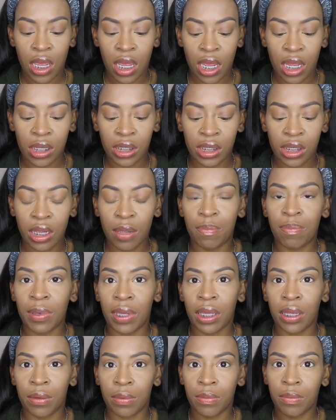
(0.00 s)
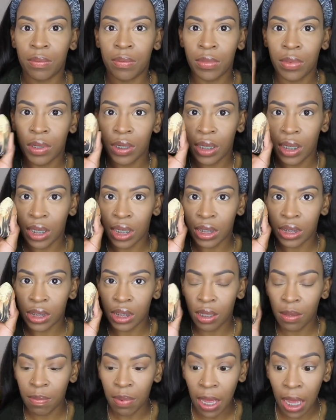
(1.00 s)
and dip it
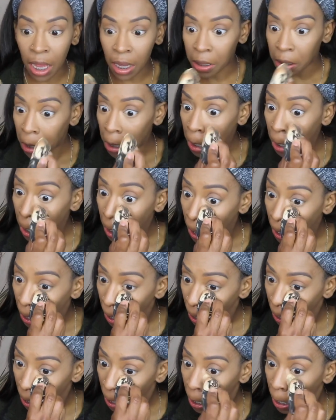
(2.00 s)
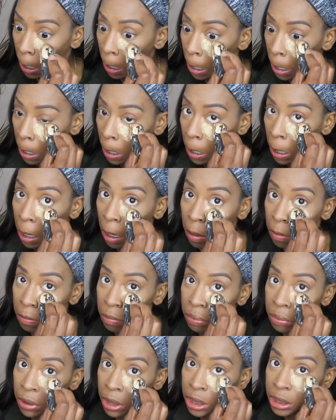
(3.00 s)
into the powder
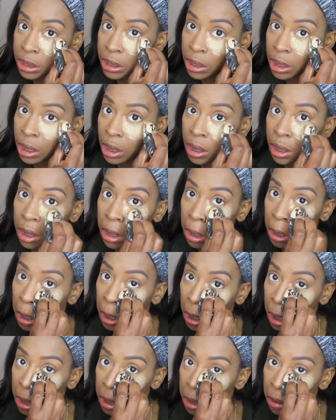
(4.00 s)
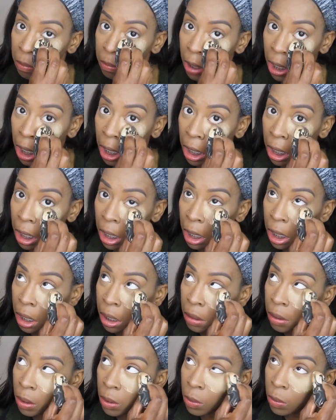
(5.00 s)
and press it under my eye
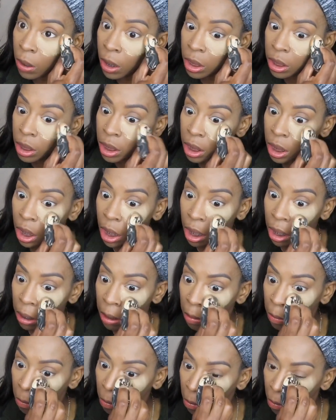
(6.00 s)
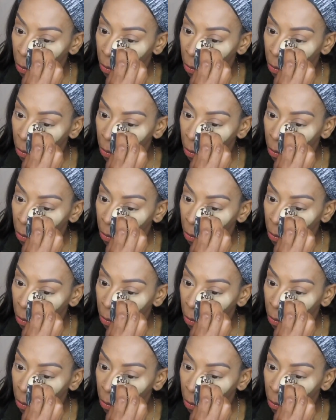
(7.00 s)
while looking up.